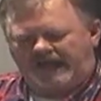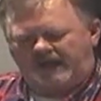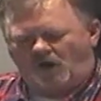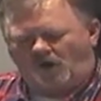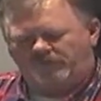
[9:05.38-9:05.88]

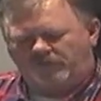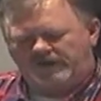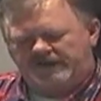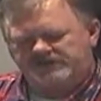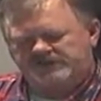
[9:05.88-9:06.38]
and
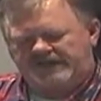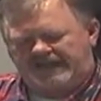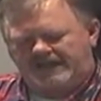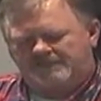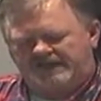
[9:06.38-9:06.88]
over his
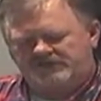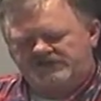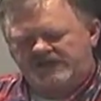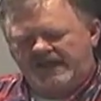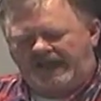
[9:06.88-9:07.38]

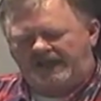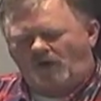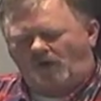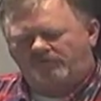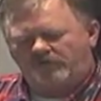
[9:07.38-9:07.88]
image, and
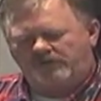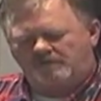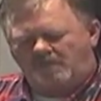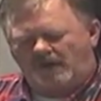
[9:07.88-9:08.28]
over the,